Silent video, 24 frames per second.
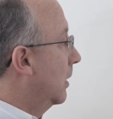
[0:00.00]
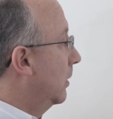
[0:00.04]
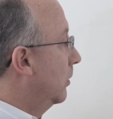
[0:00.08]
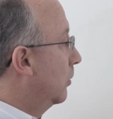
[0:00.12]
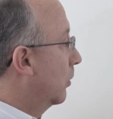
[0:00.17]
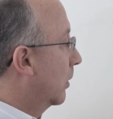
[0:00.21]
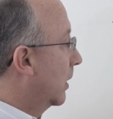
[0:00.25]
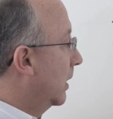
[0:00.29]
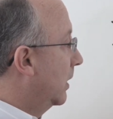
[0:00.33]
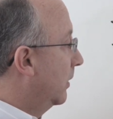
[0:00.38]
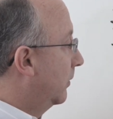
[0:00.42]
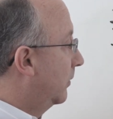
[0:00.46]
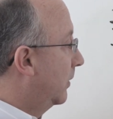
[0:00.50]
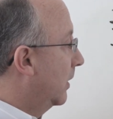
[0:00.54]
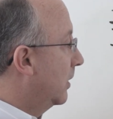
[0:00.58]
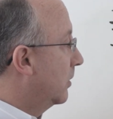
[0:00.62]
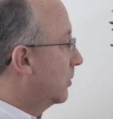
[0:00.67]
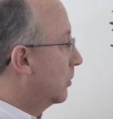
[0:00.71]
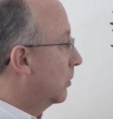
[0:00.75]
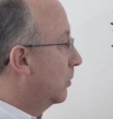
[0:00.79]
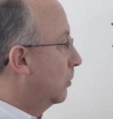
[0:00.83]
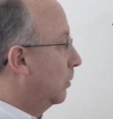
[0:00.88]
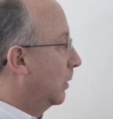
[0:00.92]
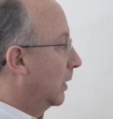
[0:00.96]
The
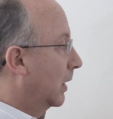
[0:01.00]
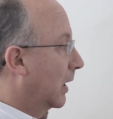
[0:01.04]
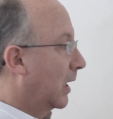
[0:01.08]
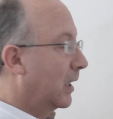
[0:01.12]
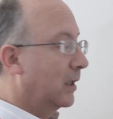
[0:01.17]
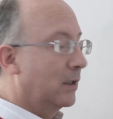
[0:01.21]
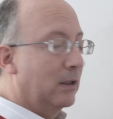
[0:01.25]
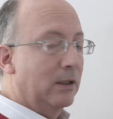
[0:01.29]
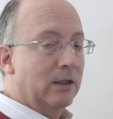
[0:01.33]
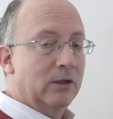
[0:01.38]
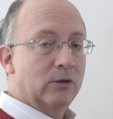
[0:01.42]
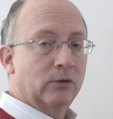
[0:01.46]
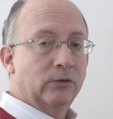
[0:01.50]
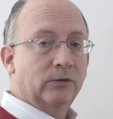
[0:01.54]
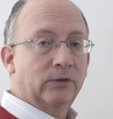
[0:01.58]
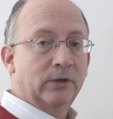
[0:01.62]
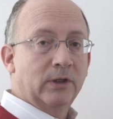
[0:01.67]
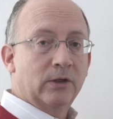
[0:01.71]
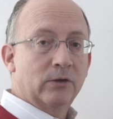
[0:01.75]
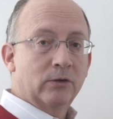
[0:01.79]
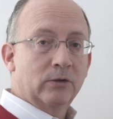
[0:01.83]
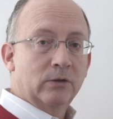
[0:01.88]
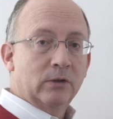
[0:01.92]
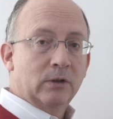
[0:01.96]
organization will likely
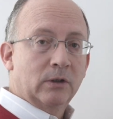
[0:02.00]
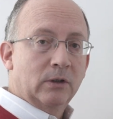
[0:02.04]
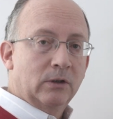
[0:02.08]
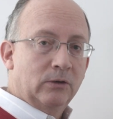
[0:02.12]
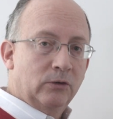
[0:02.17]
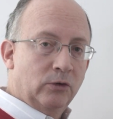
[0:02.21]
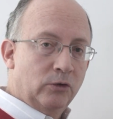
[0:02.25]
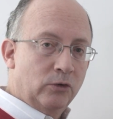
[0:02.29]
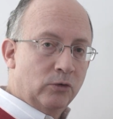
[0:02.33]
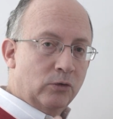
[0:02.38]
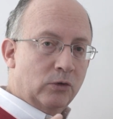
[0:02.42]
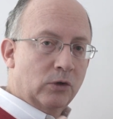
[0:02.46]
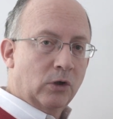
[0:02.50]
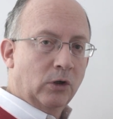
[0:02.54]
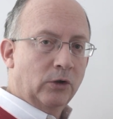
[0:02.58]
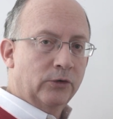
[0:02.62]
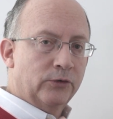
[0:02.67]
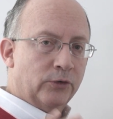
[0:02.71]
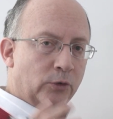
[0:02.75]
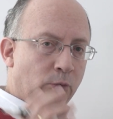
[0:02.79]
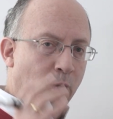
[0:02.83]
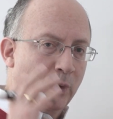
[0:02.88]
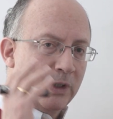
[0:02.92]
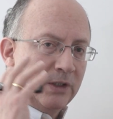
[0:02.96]
consider the new
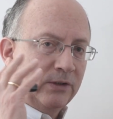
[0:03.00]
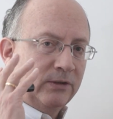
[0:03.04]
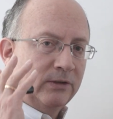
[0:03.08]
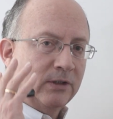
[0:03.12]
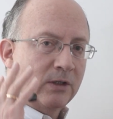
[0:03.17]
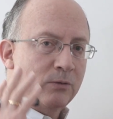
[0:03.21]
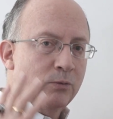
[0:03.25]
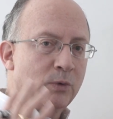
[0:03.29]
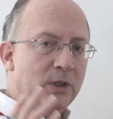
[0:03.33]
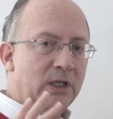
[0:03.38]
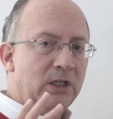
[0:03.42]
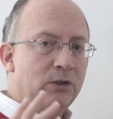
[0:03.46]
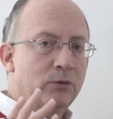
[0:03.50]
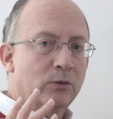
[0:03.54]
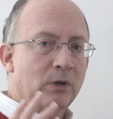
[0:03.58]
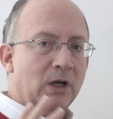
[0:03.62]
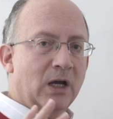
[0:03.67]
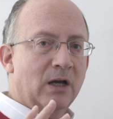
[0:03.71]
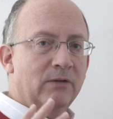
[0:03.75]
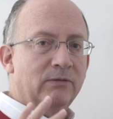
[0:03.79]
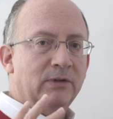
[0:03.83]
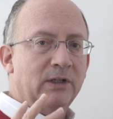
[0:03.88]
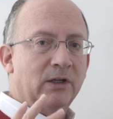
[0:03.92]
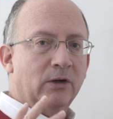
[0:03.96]
culture. What is it that we need to
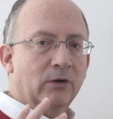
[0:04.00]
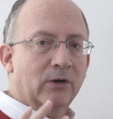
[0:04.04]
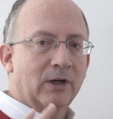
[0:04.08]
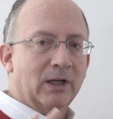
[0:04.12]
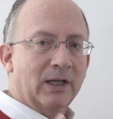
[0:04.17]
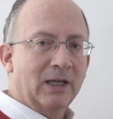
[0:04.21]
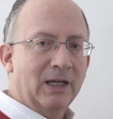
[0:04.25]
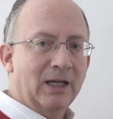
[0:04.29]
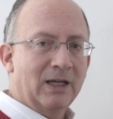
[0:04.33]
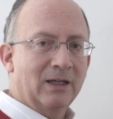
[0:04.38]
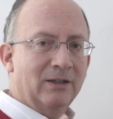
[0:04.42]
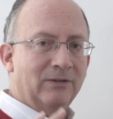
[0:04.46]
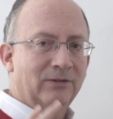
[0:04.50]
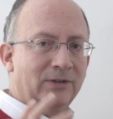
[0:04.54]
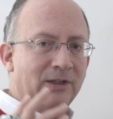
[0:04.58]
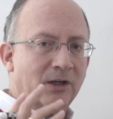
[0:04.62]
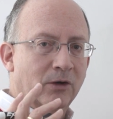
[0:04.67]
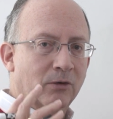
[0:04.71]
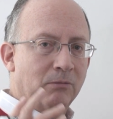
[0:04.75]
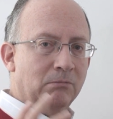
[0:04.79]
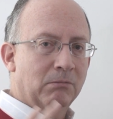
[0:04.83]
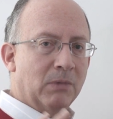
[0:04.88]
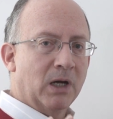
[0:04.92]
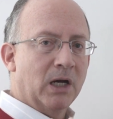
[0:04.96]
have in our heads, in
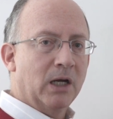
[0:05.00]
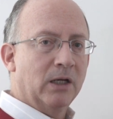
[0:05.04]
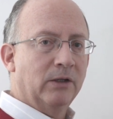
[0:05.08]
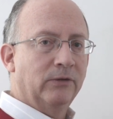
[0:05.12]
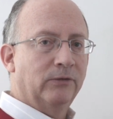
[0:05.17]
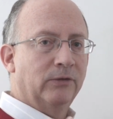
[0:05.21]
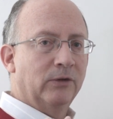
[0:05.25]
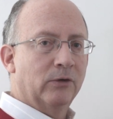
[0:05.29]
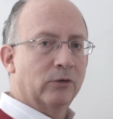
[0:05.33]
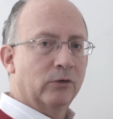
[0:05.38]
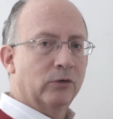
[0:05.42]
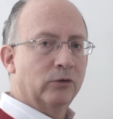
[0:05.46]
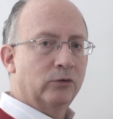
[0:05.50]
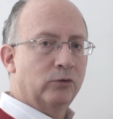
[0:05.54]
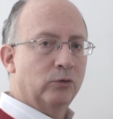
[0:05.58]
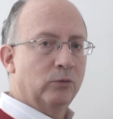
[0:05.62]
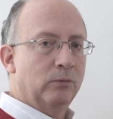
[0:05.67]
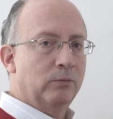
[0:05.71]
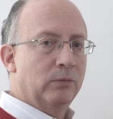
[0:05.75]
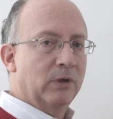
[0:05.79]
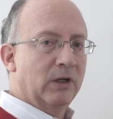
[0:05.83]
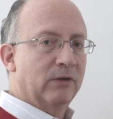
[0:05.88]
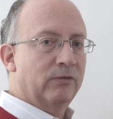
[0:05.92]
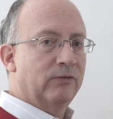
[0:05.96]
our minds, in order
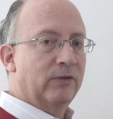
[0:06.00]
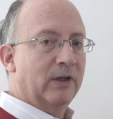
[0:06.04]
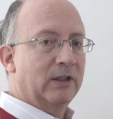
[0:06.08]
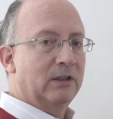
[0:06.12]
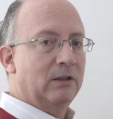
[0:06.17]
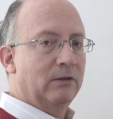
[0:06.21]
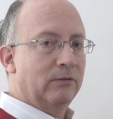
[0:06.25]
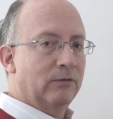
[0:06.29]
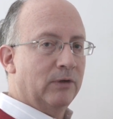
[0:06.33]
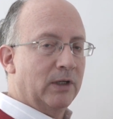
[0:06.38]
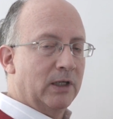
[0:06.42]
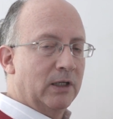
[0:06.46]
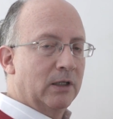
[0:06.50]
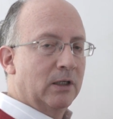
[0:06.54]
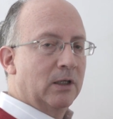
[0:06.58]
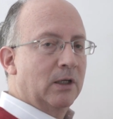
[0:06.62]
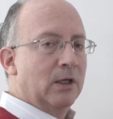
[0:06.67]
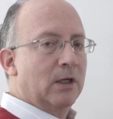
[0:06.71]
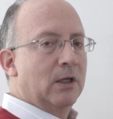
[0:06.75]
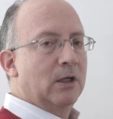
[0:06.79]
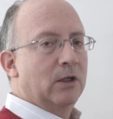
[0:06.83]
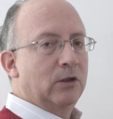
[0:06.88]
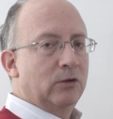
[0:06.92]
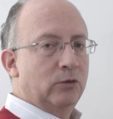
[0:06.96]
to effectively
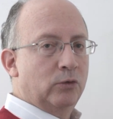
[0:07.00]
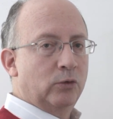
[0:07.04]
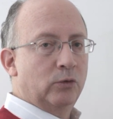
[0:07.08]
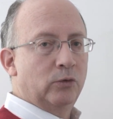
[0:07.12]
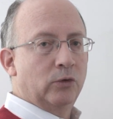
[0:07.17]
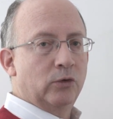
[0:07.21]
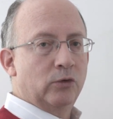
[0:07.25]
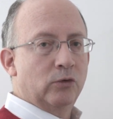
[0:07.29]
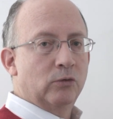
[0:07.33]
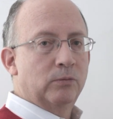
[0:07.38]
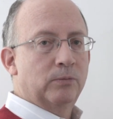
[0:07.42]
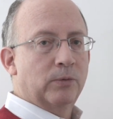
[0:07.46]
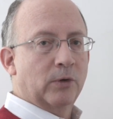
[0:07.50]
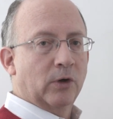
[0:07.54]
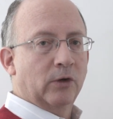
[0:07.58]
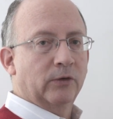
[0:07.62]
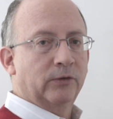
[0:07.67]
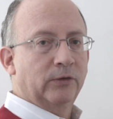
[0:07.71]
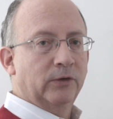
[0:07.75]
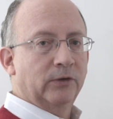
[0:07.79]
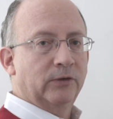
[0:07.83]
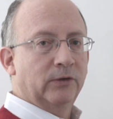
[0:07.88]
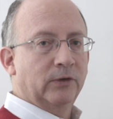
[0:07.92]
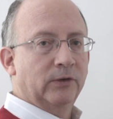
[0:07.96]
do the new
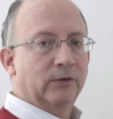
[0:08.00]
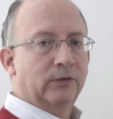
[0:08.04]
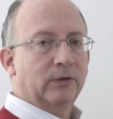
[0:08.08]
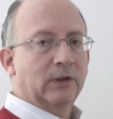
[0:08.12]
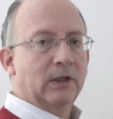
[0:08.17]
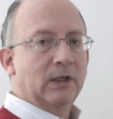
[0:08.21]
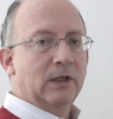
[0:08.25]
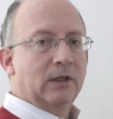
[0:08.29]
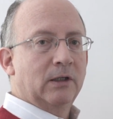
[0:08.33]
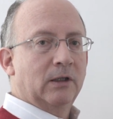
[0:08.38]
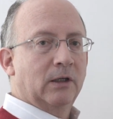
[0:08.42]
processes